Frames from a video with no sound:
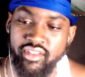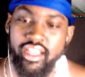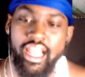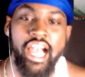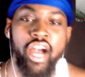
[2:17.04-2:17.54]

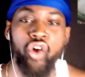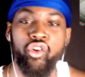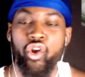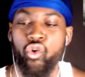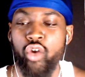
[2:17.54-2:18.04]
Whip with a
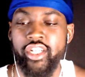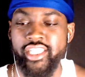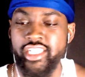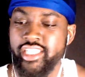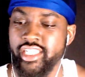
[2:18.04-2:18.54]
lift, and I don't know what
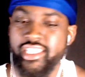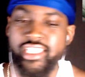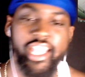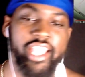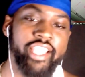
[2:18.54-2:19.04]
she just
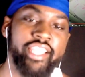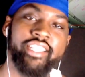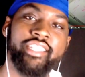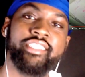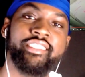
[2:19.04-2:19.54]
said.
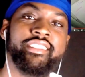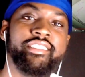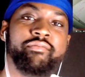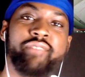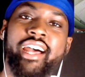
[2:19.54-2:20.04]

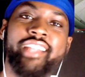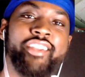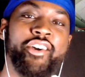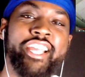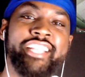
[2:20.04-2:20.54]
But I
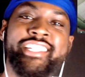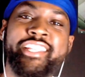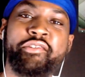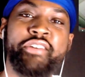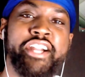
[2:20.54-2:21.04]
know that shit
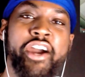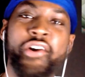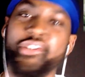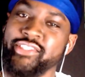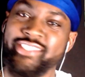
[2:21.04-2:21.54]
was
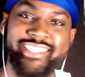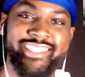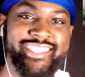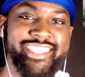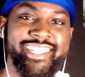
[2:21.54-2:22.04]
cold.
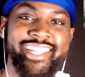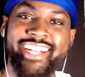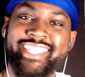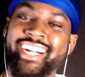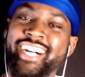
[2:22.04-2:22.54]

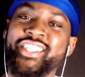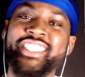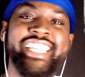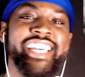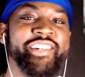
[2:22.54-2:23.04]
I don't
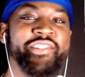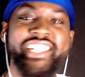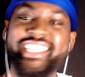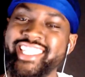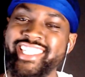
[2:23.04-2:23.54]
care what
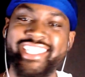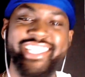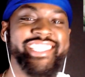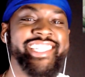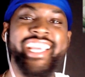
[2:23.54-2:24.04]
she
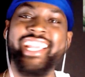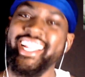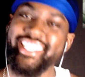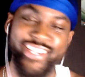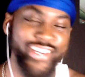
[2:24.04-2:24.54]
just said. I
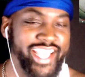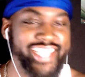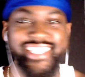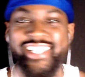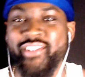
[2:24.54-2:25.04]
know that
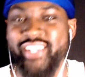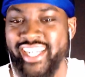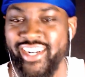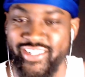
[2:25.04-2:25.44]
shit was cold.